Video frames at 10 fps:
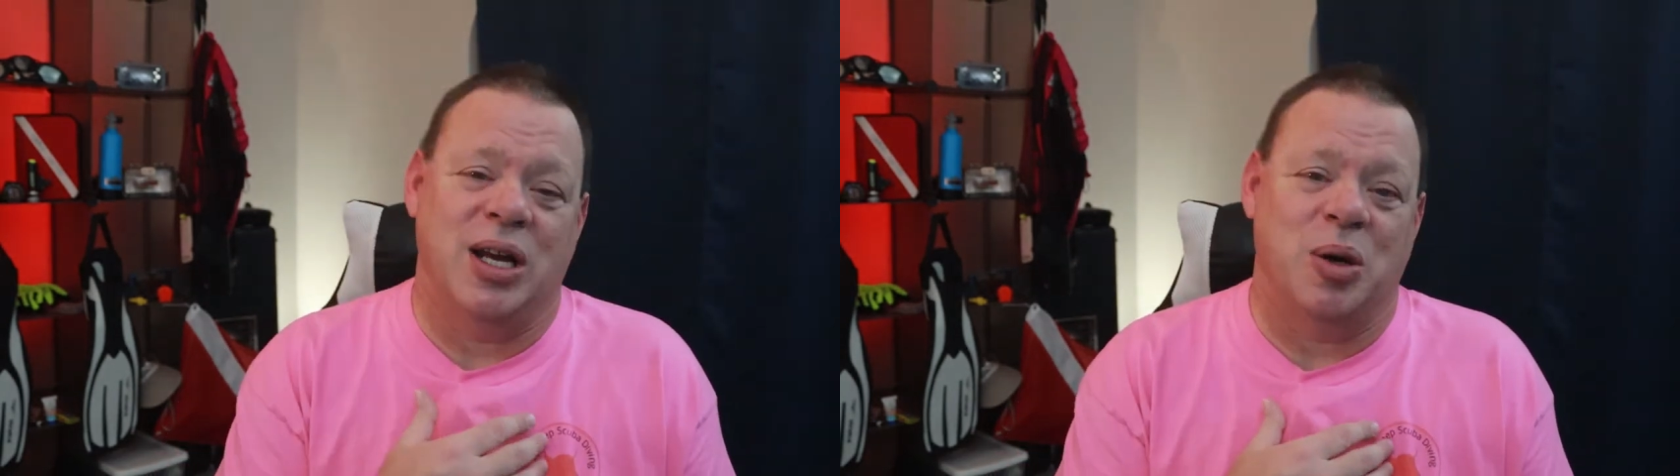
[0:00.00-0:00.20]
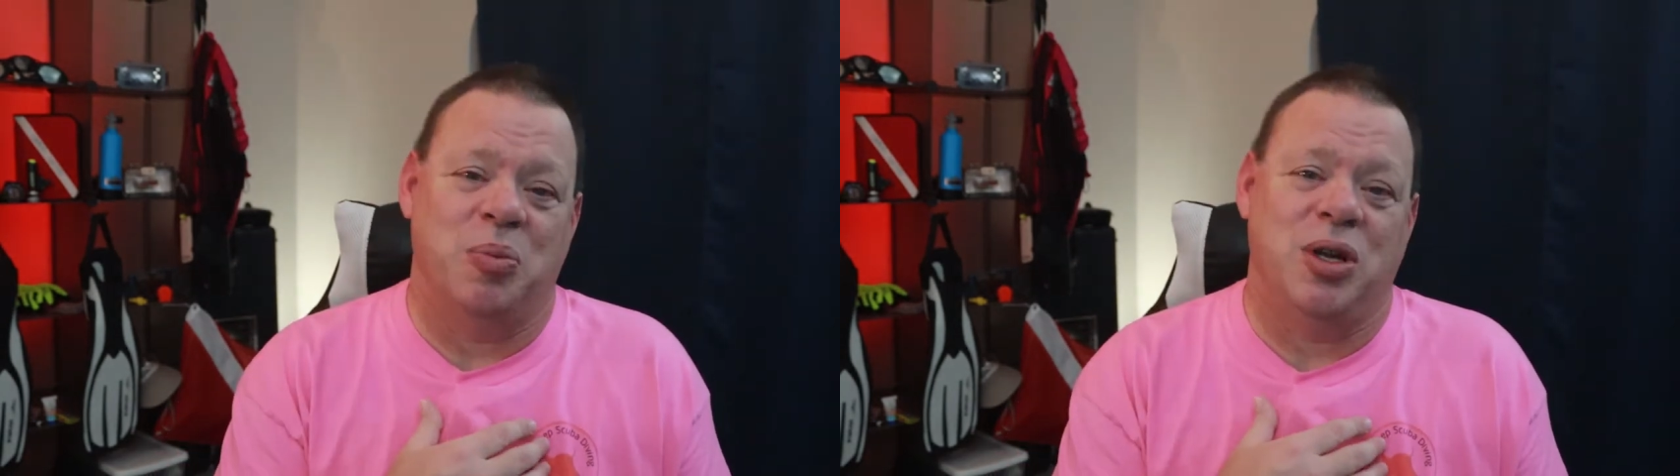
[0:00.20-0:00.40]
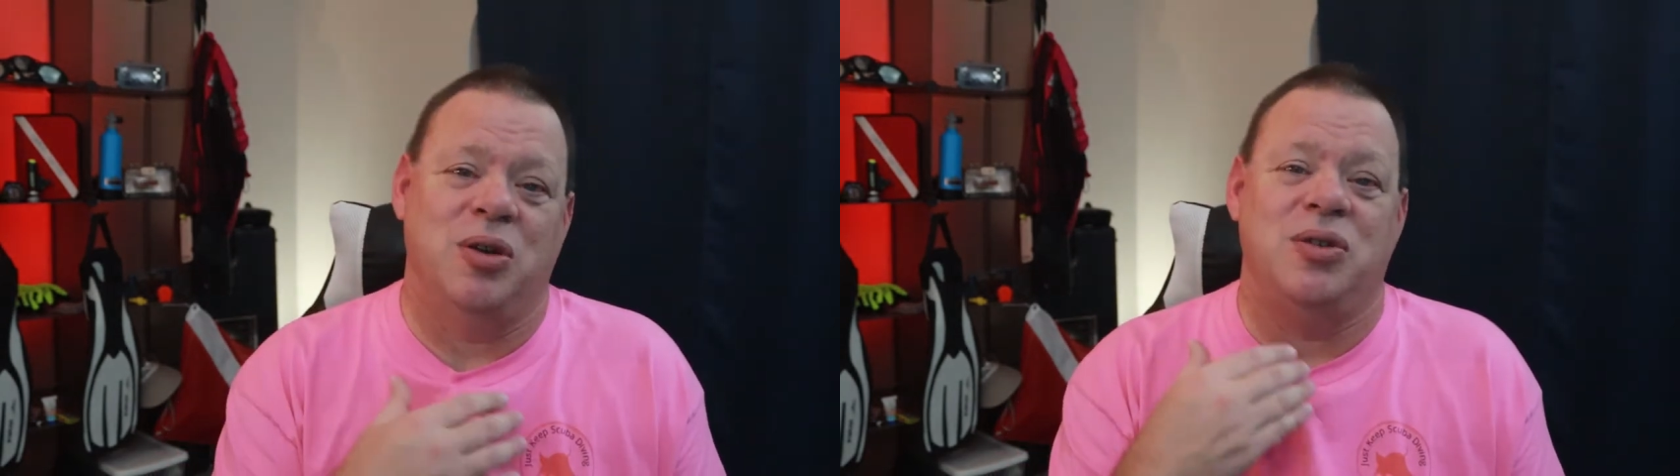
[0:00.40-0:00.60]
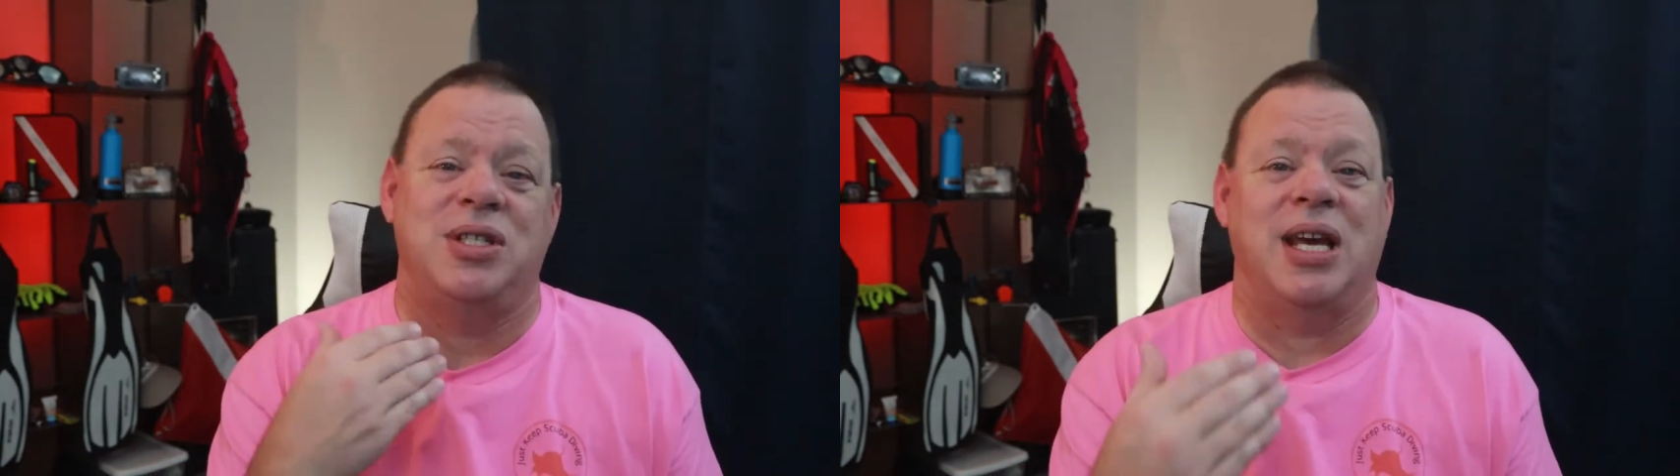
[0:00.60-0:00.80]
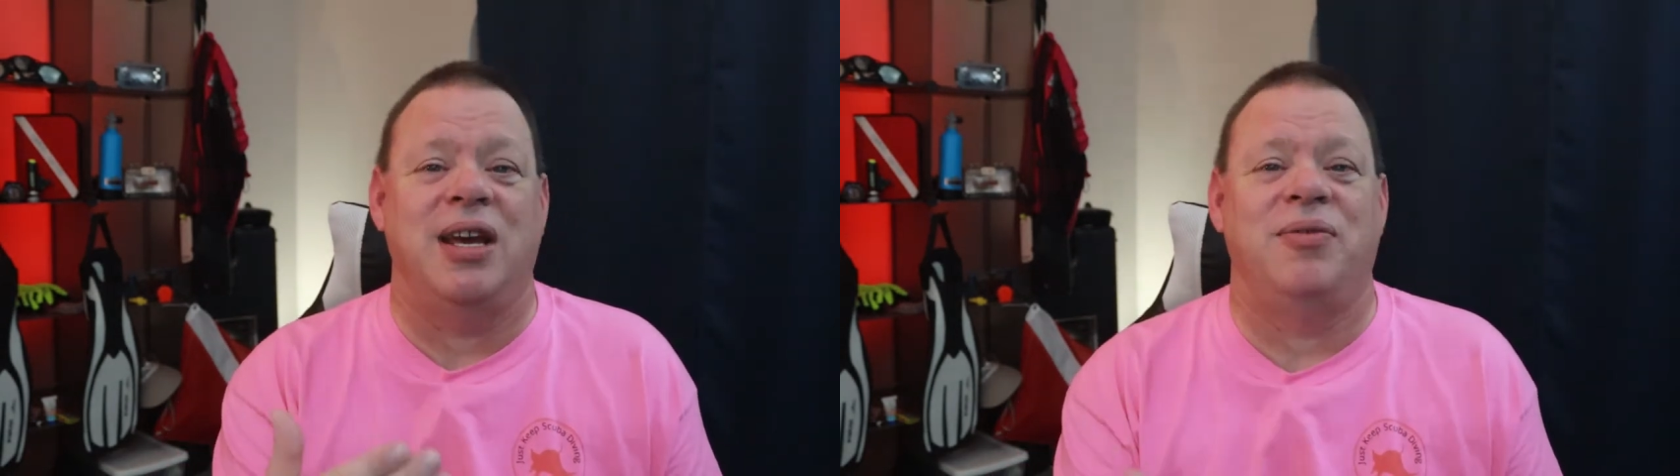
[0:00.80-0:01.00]
help you
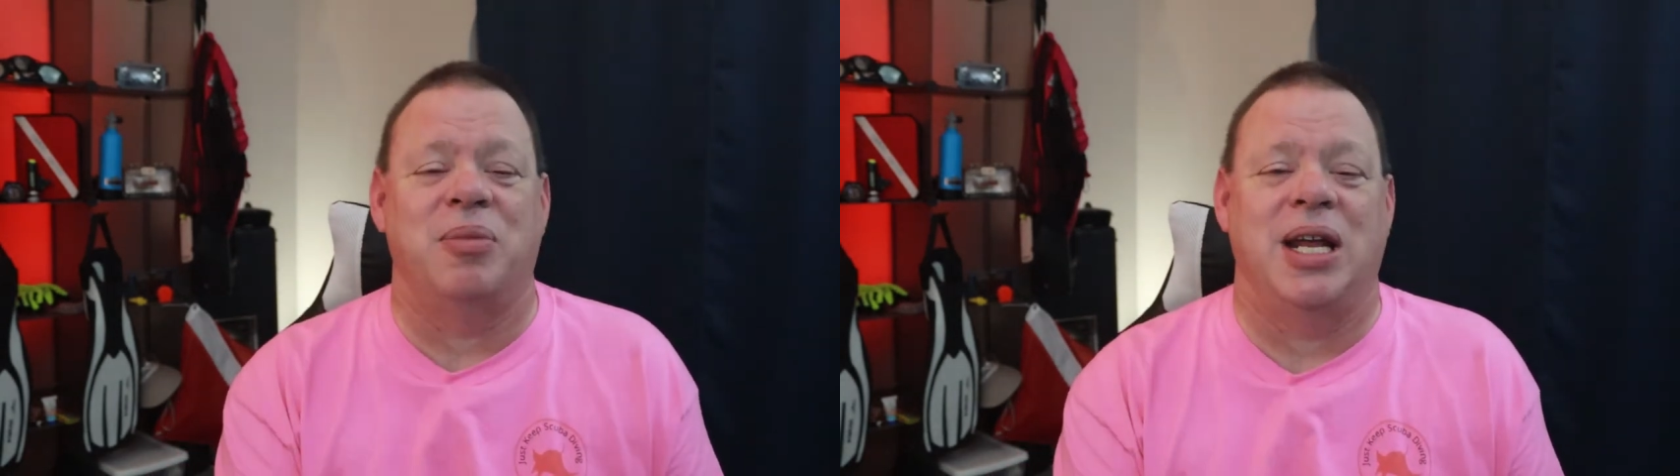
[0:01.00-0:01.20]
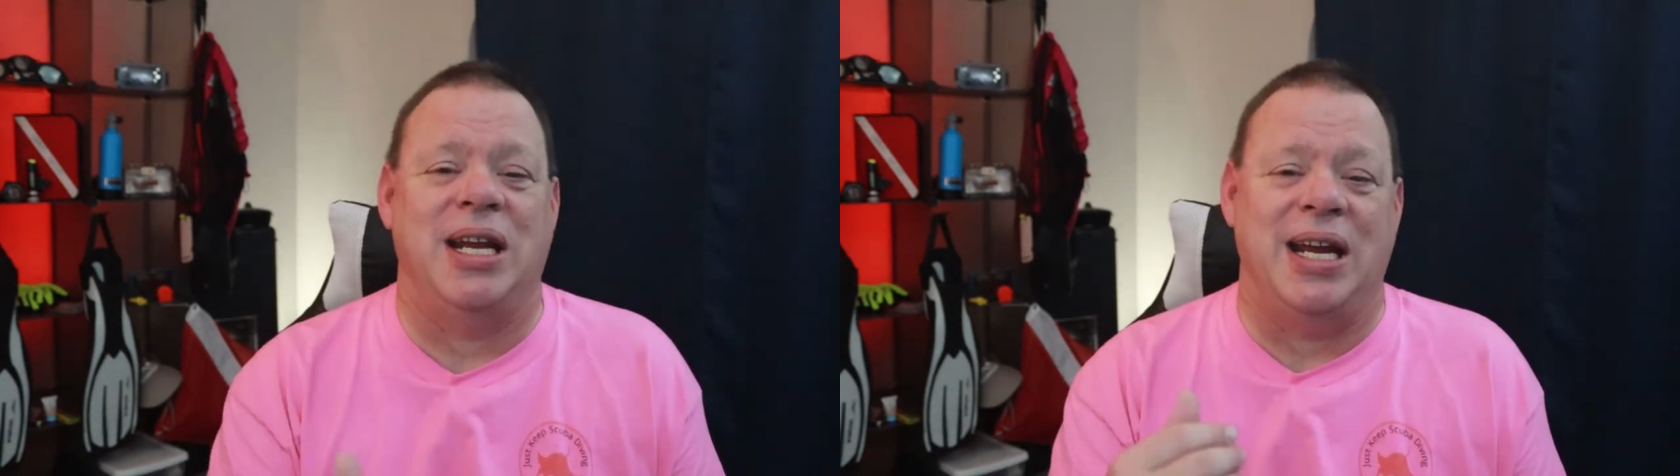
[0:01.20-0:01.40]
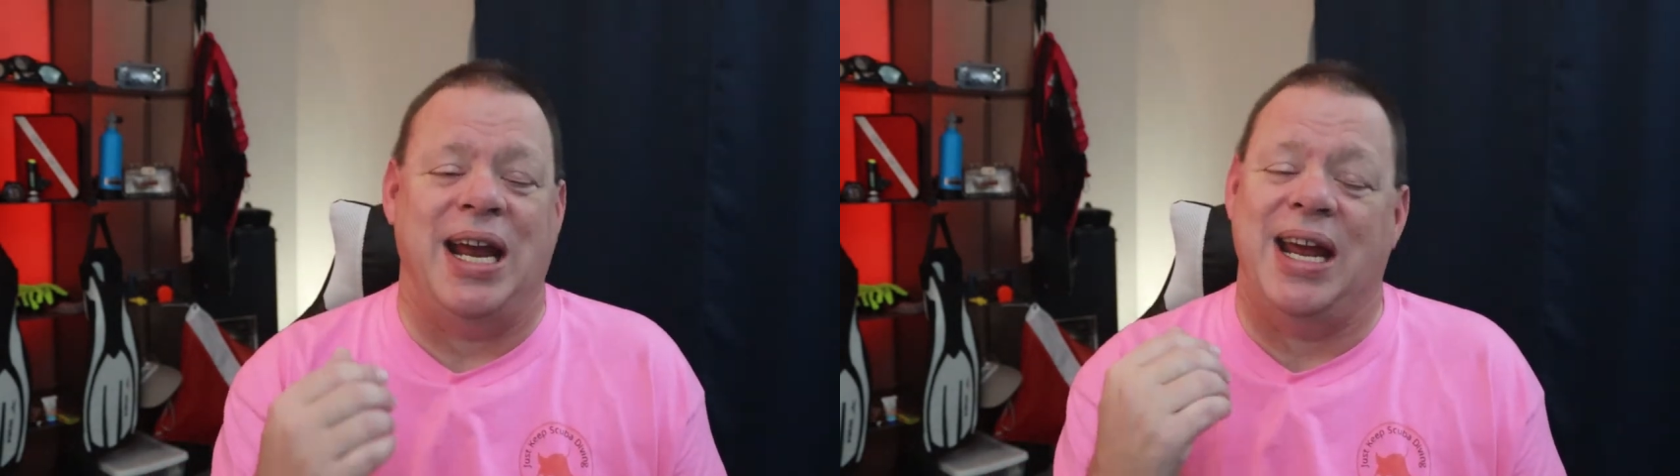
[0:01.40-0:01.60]
save money